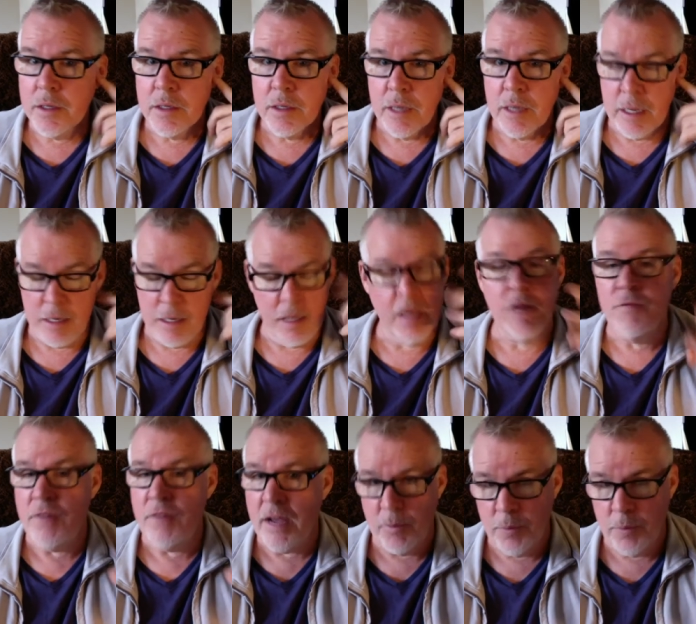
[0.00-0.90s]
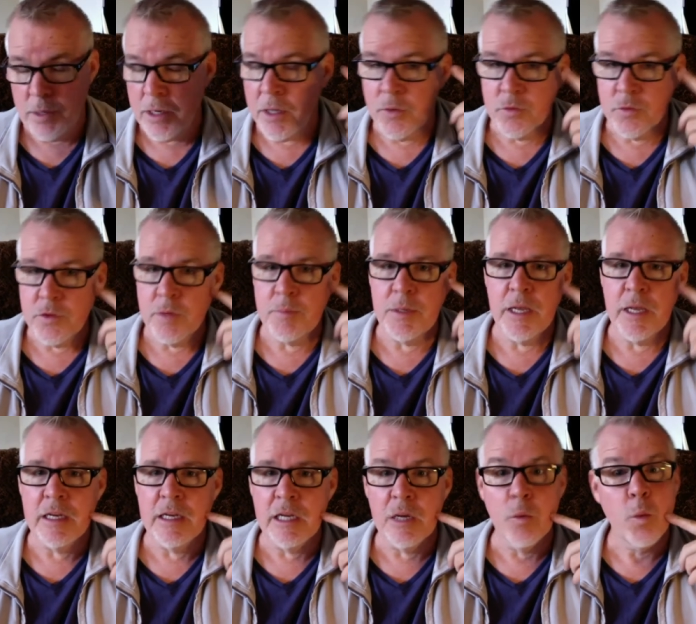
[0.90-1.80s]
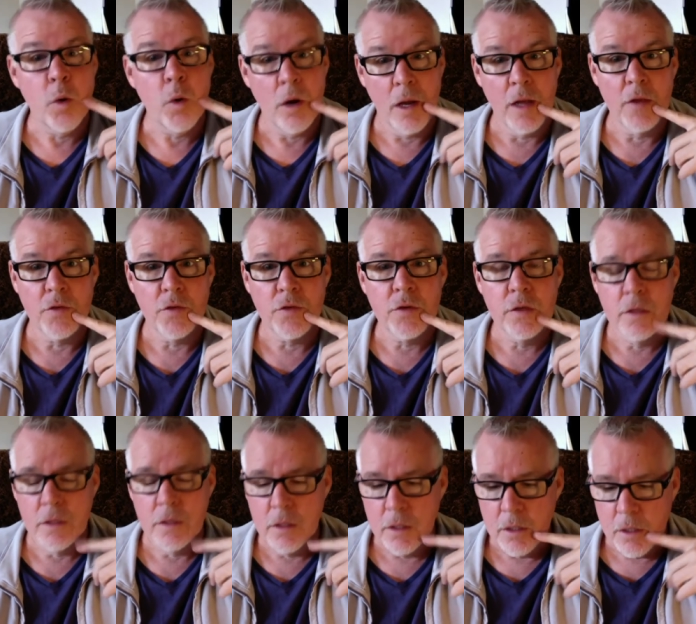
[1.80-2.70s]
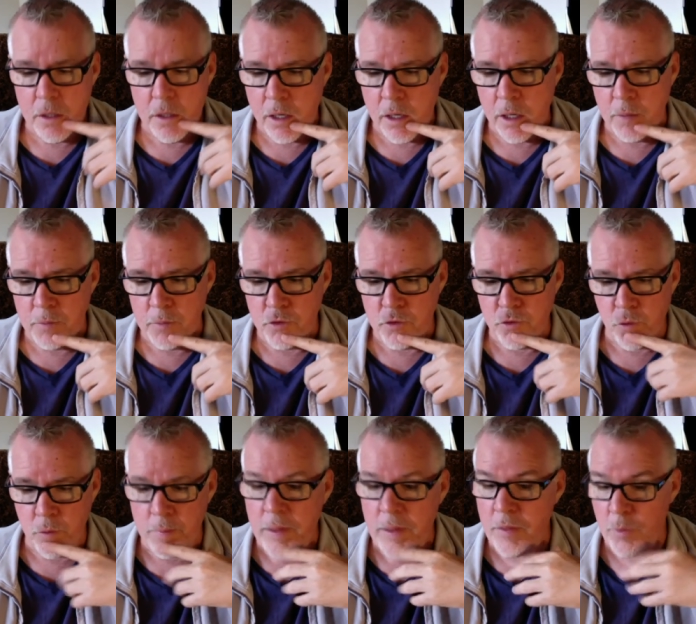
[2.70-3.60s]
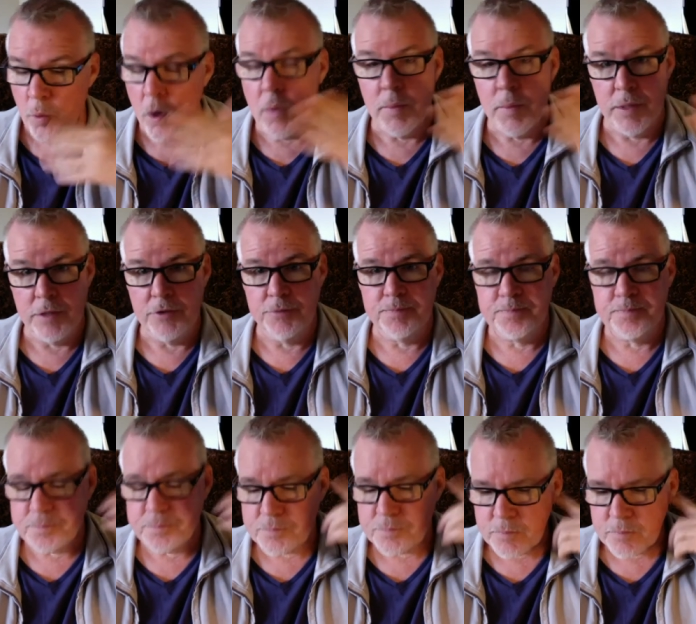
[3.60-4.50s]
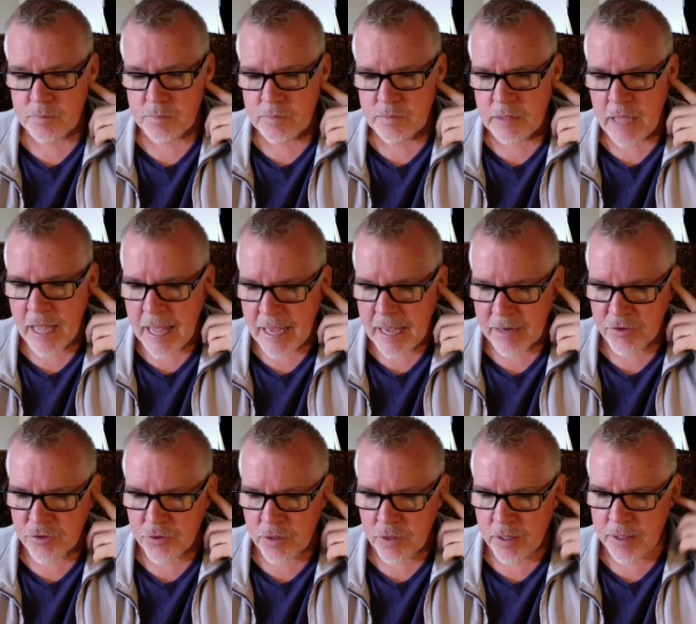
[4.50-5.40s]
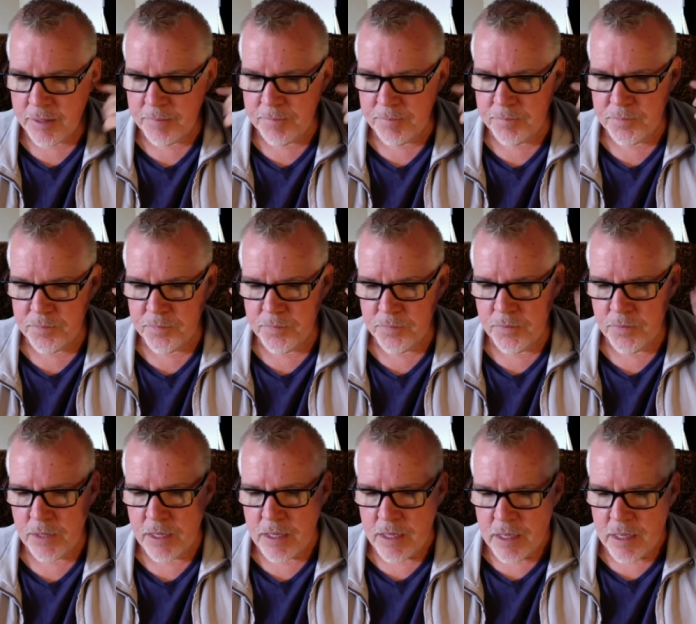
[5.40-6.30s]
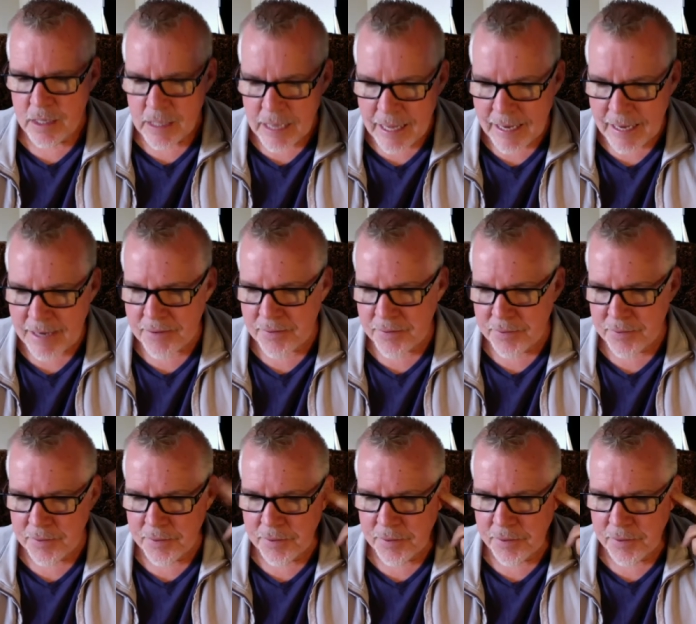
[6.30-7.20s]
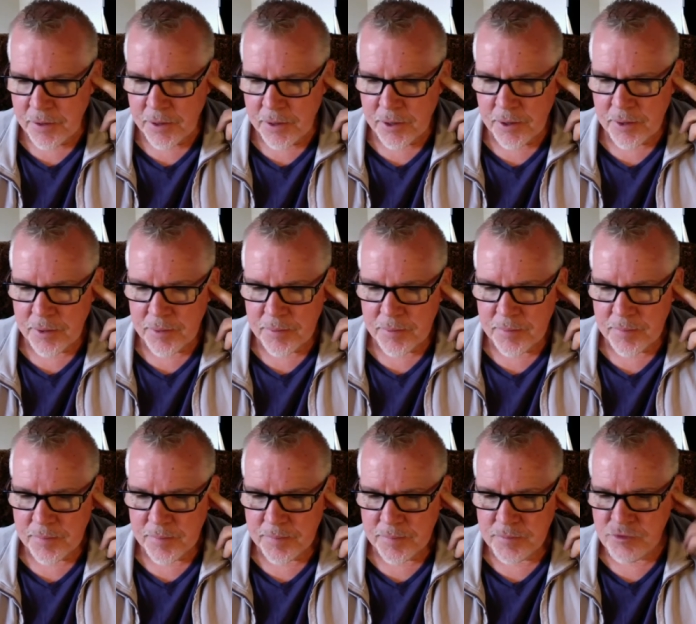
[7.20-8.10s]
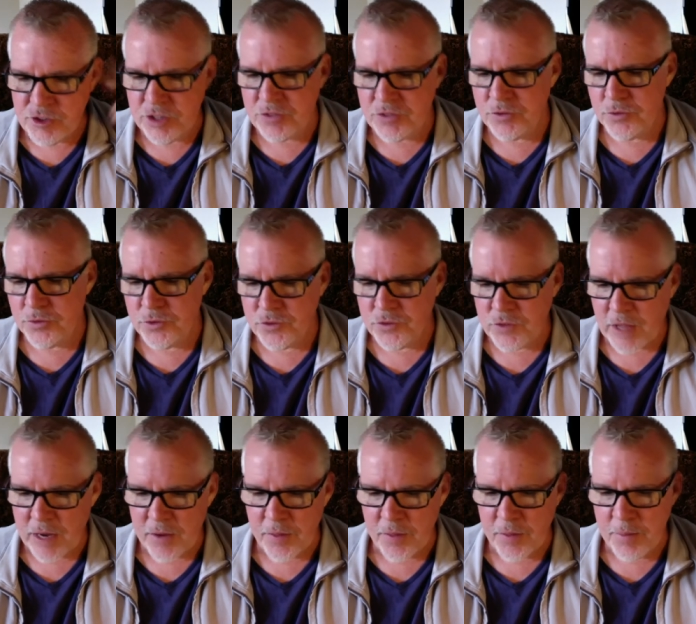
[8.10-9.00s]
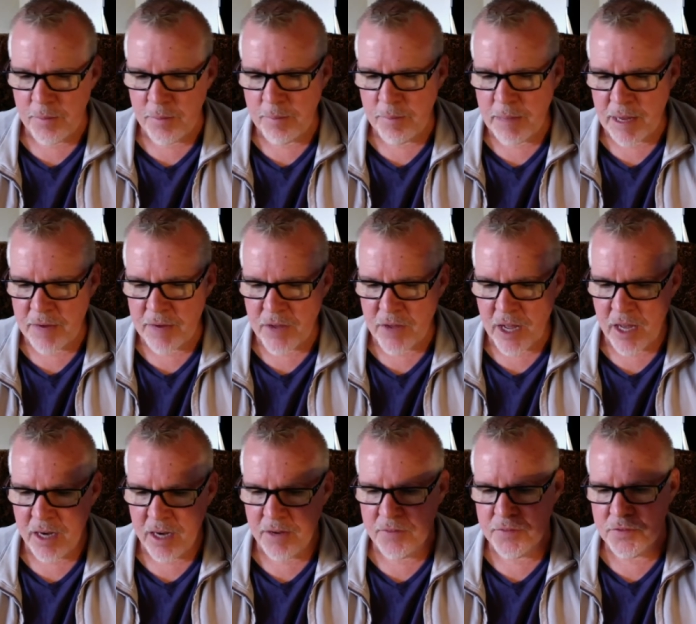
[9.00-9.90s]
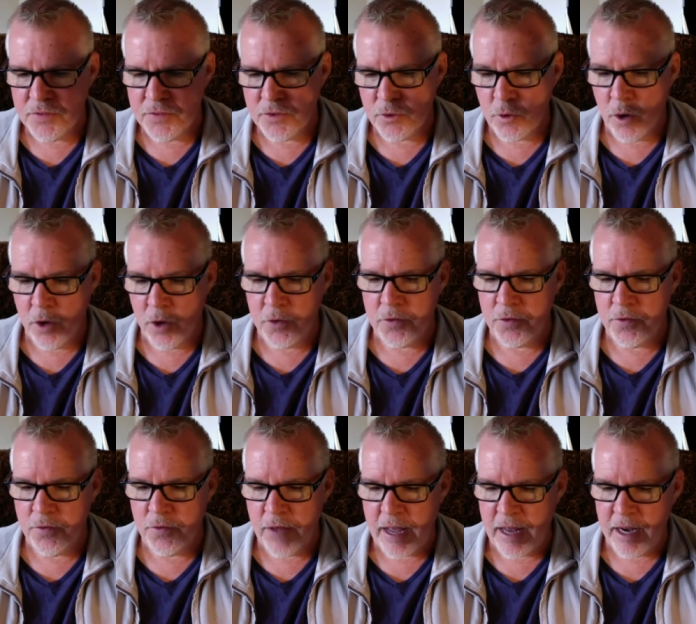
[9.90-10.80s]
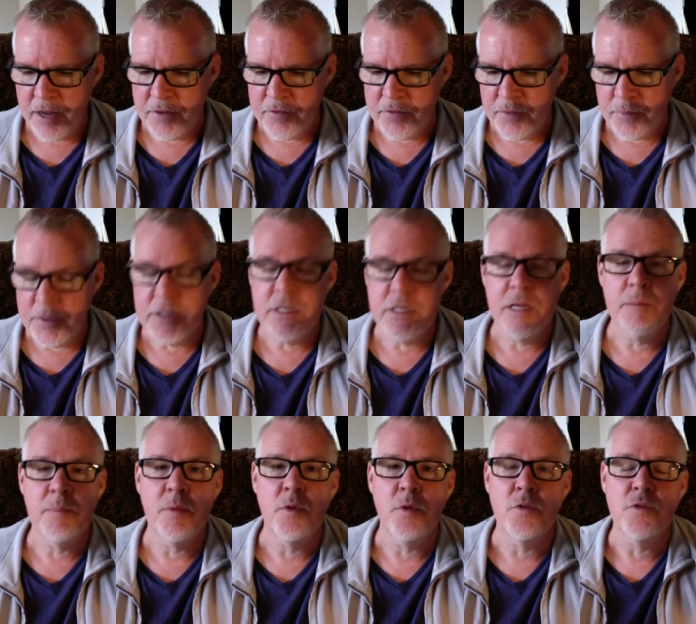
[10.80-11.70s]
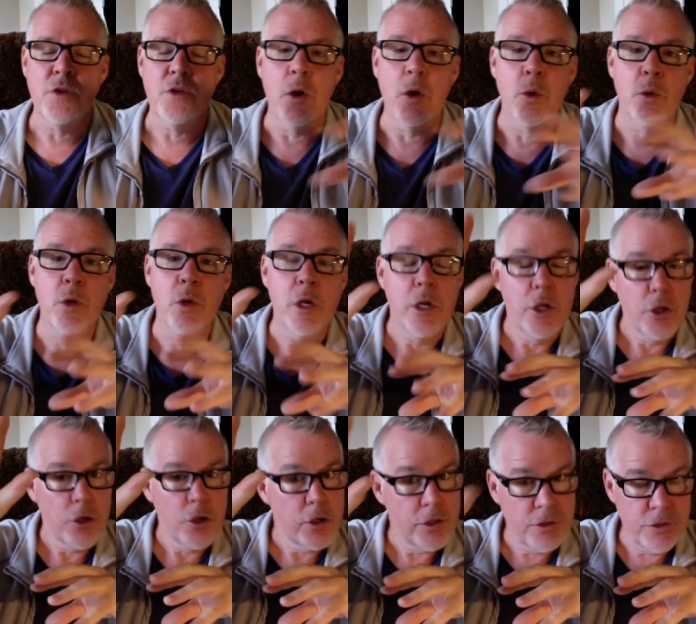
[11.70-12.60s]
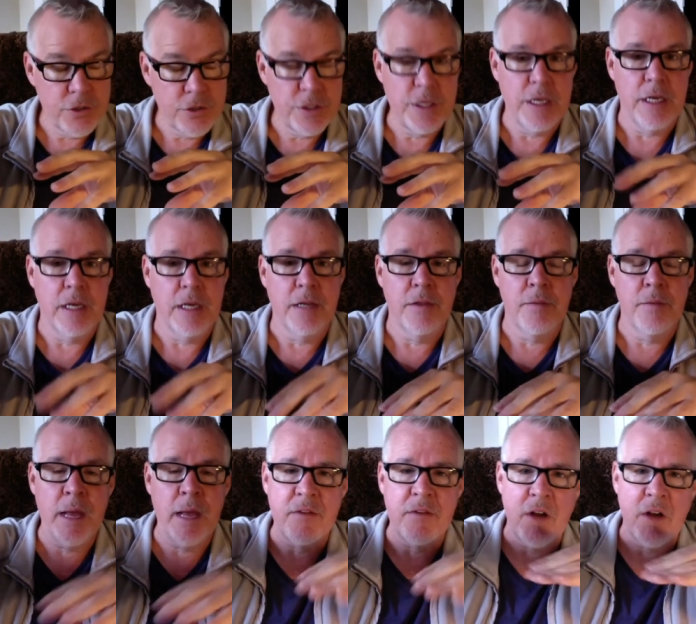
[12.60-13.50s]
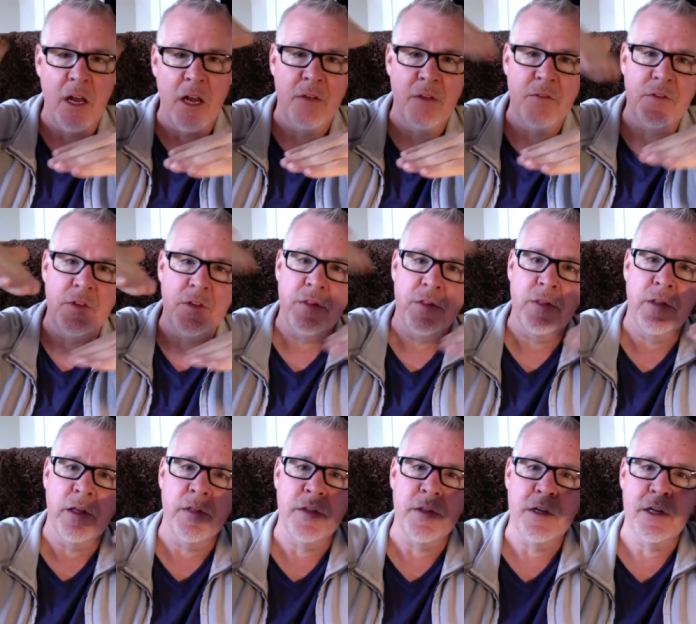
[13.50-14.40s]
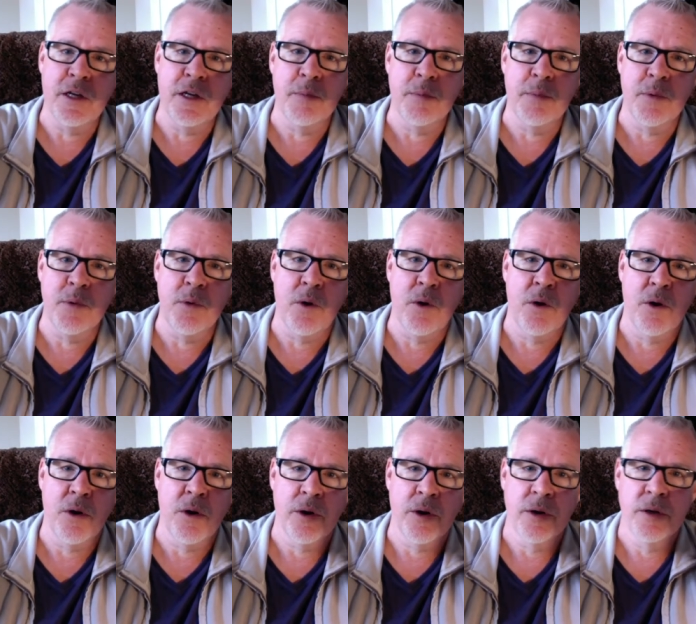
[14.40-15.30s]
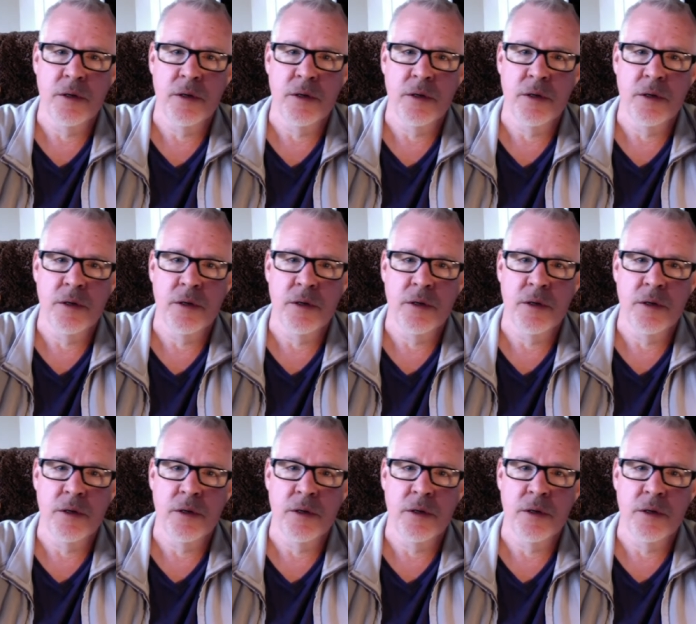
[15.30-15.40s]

And, and in fact, we know 70 AD it was um, destroyed by the Romans, actually. Later, um, Jesus sat on the Mount of Olives across the valley from the temple, so you could see it. The Mount of Olives and, and the temple are